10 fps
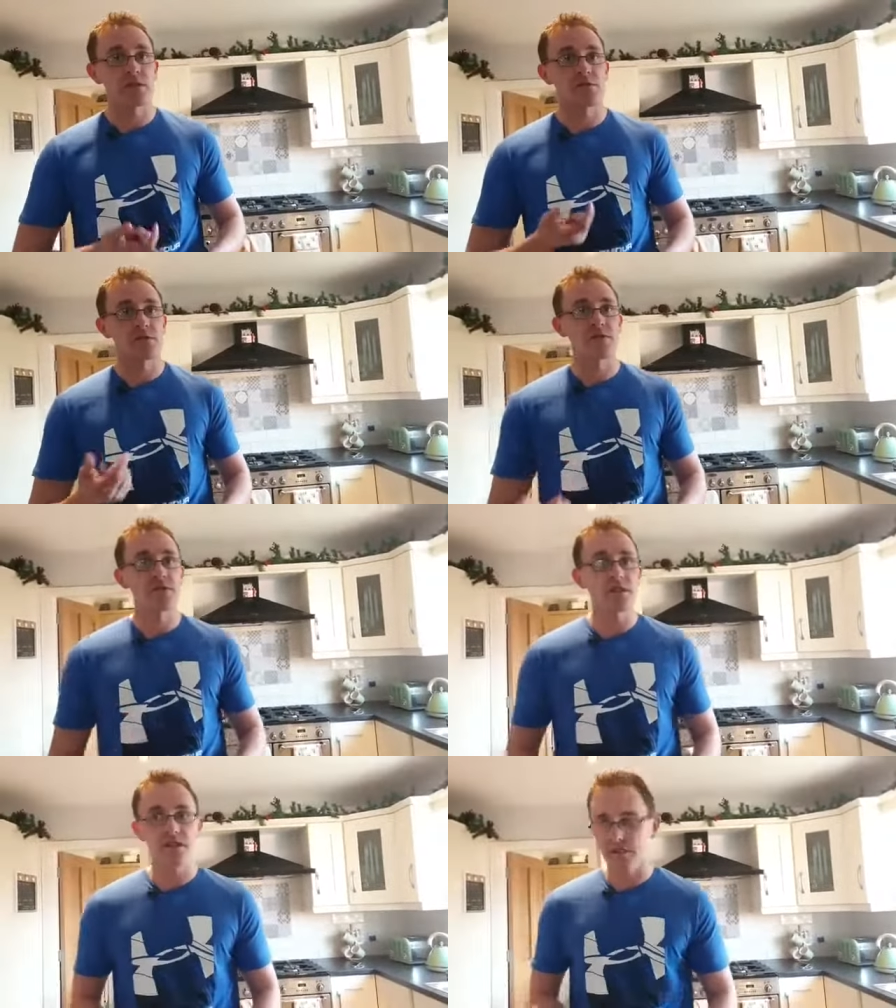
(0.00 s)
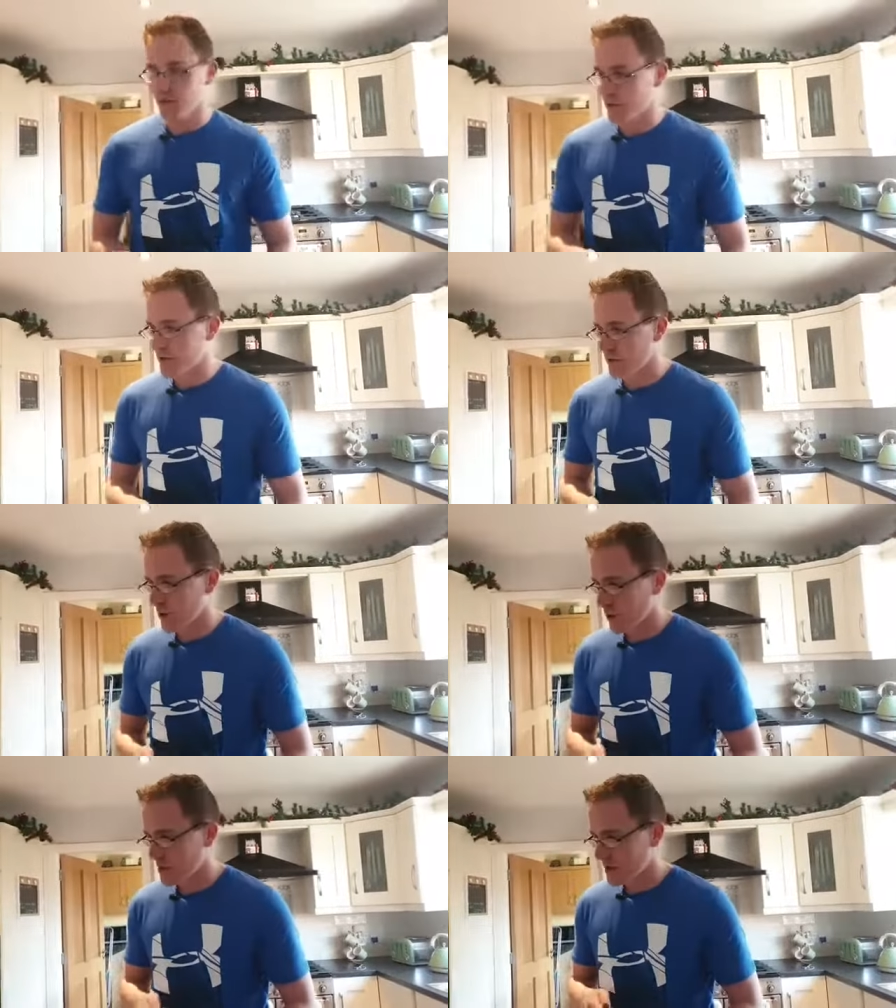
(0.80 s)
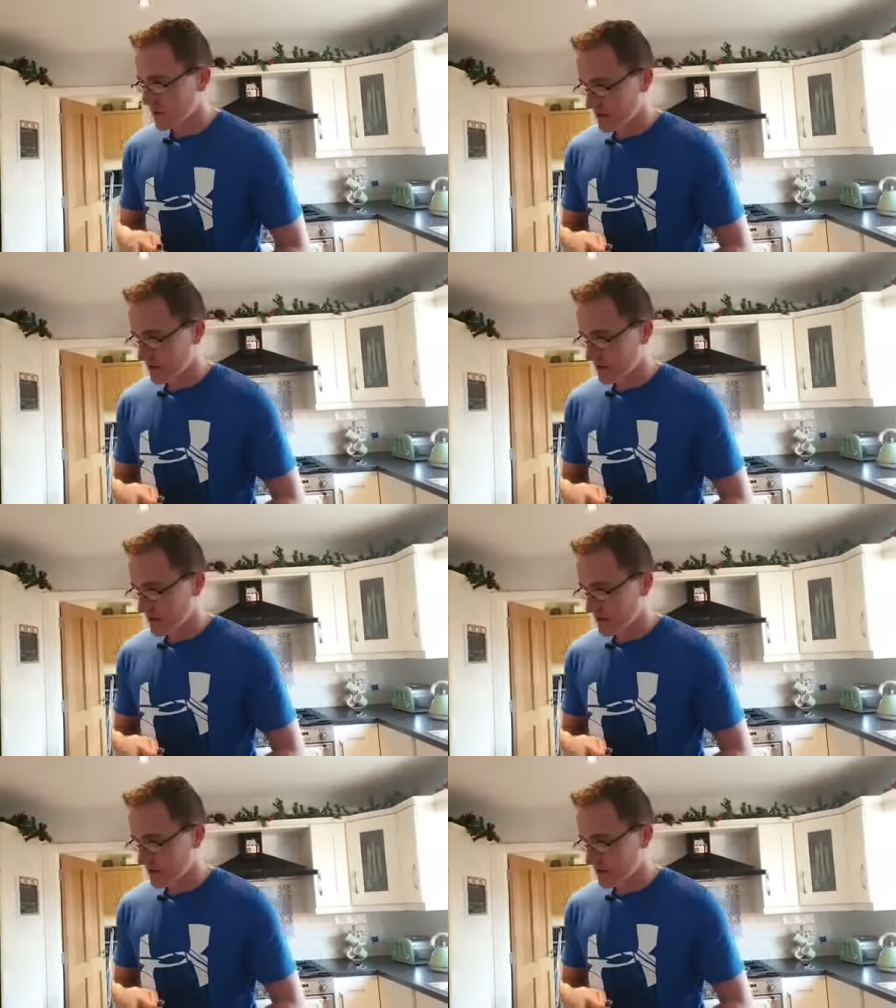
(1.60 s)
terms of seeds and nuts and protein and